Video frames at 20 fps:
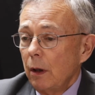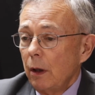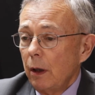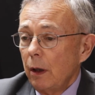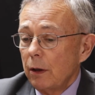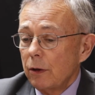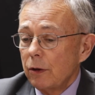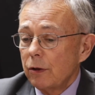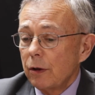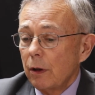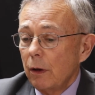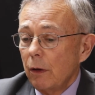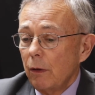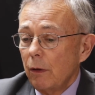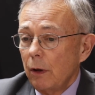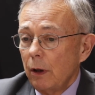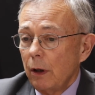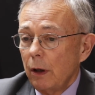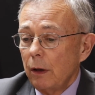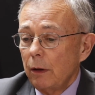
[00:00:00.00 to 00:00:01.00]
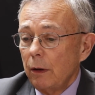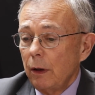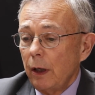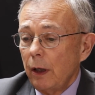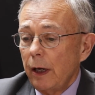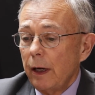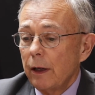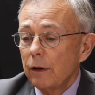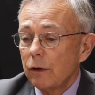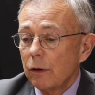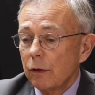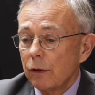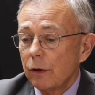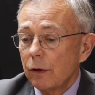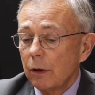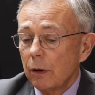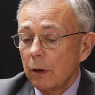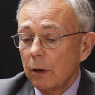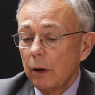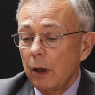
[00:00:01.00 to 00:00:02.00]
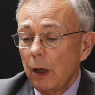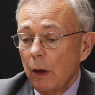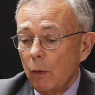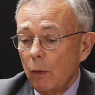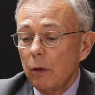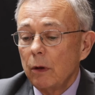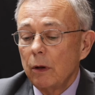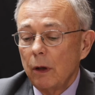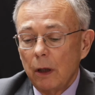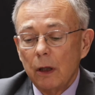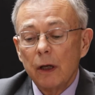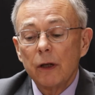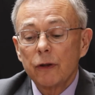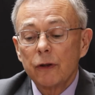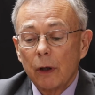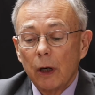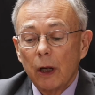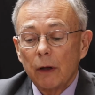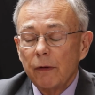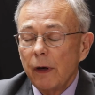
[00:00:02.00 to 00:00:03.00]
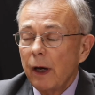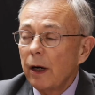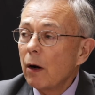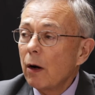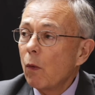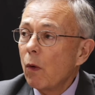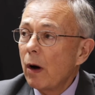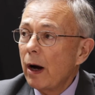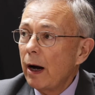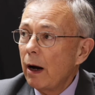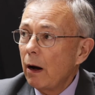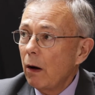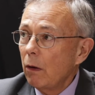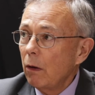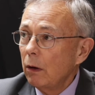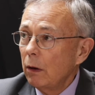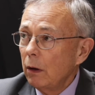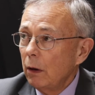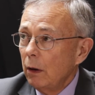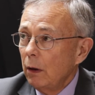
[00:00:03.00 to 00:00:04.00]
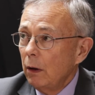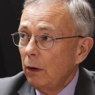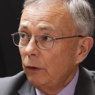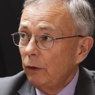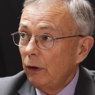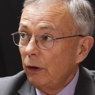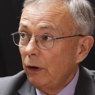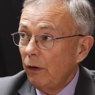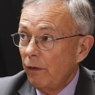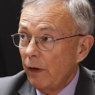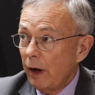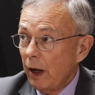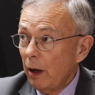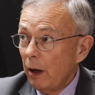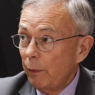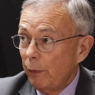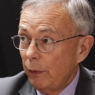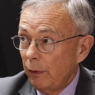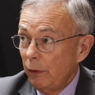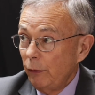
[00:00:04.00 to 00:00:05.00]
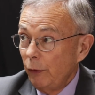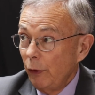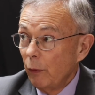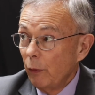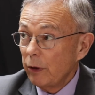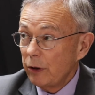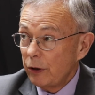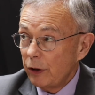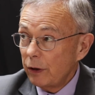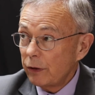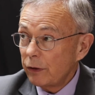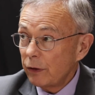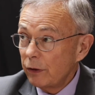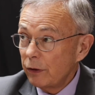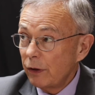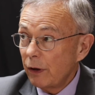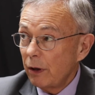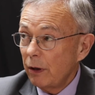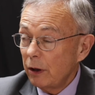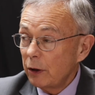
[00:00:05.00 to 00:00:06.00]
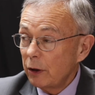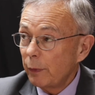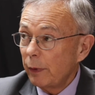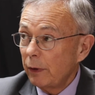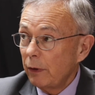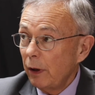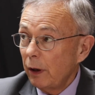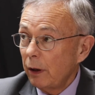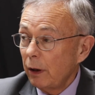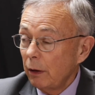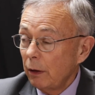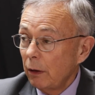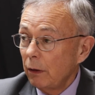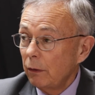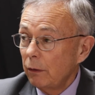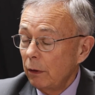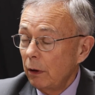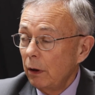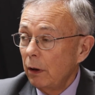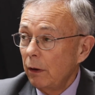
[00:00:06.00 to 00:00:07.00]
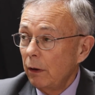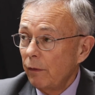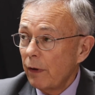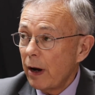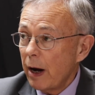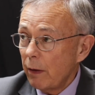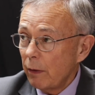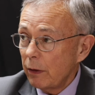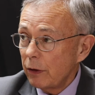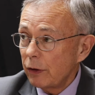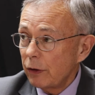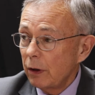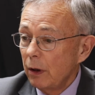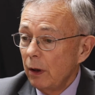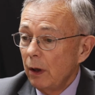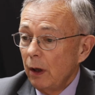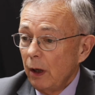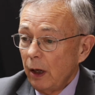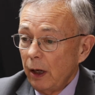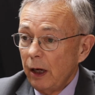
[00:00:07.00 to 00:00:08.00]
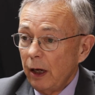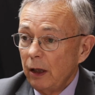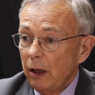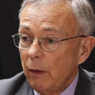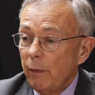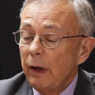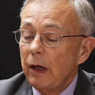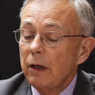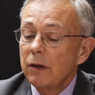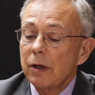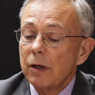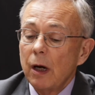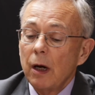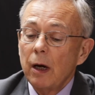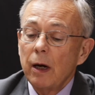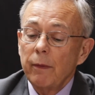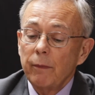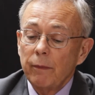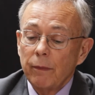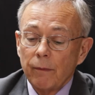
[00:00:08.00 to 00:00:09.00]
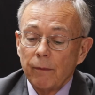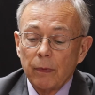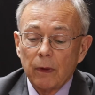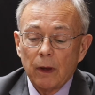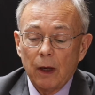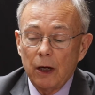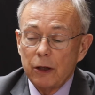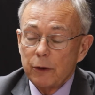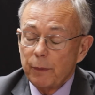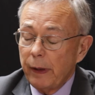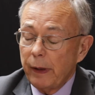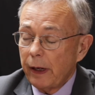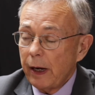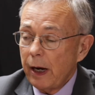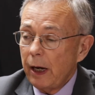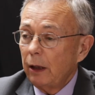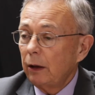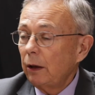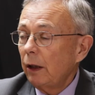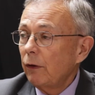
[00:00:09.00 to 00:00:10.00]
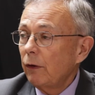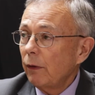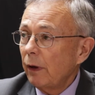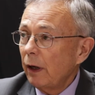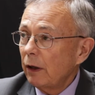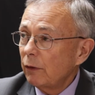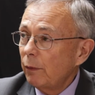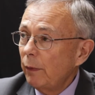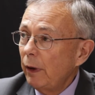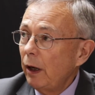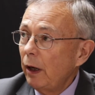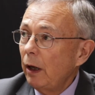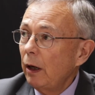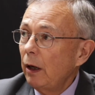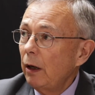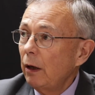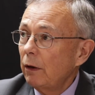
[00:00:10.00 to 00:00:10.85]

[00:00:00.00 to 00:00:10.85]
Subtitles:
And so the answers are, it's going to take a while to develop new resistance to this particular virus. In the meantime, it's mechanically transmitted.